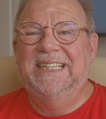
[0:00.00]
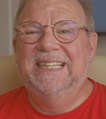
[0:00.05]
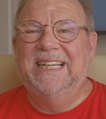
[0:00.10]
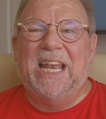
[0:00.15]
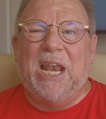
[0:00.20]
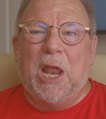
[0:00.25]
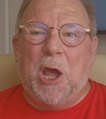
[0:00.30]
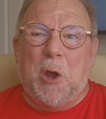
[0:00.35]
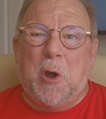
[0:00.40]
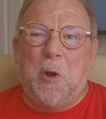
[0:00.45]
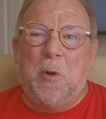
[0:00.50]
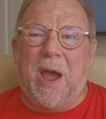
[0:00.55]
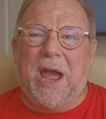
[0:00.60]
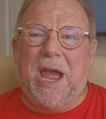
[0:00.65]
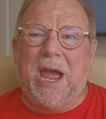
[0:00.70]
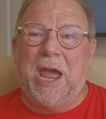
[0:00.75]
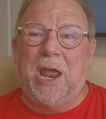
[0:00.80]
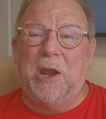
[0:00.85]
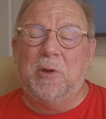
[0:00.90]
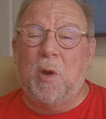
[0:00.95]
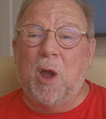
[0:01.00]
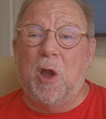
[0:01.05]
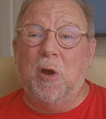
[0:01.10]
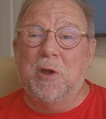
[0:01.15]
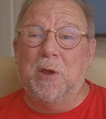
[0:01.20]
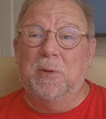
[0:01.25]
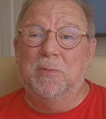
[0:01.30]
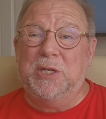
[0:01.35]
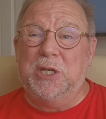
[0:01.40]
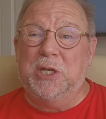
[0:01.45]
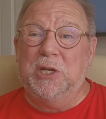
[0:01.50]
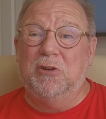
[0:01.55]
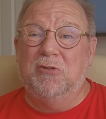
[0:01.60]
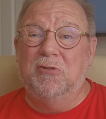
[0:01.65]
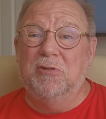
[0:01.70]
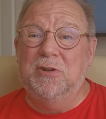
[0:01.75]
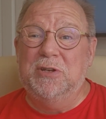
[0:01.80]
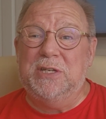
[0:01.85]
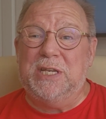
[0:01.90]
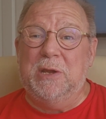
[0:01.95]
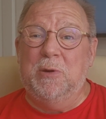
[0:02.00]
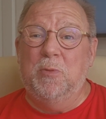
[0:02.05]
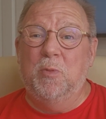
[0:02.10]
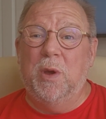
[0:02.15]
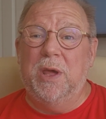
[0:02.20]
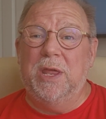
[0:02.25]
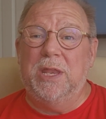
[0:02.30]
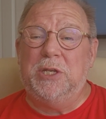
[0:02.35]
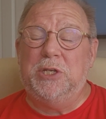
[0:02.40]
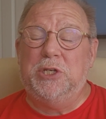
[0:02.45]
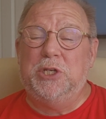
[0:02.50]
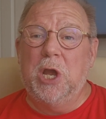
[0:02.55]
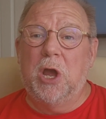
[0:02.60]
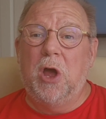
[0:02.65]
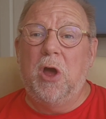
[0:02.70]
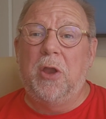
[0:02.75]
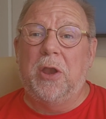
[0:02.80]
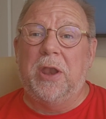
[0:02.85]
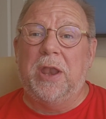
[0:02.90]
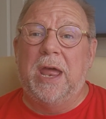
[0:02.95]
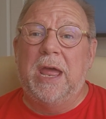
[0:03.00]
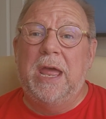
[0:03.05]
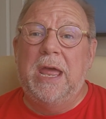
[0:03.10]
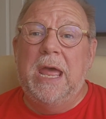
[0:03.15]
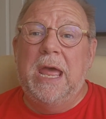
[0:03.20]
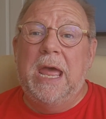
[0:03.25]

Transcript: Hello and welcome to Cruising with John.